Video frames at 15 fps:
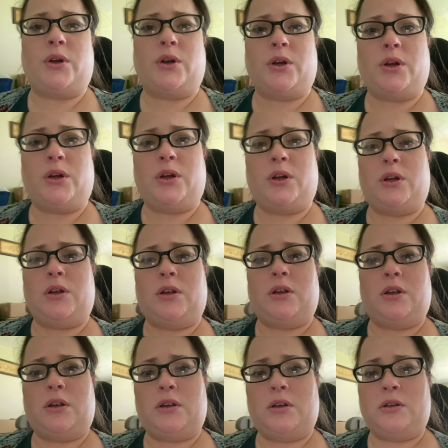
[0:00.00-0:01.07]

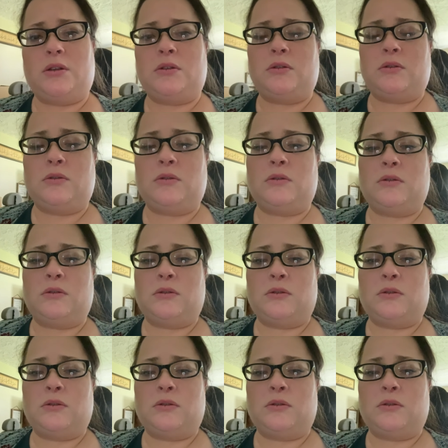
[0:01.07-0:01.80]
(silence)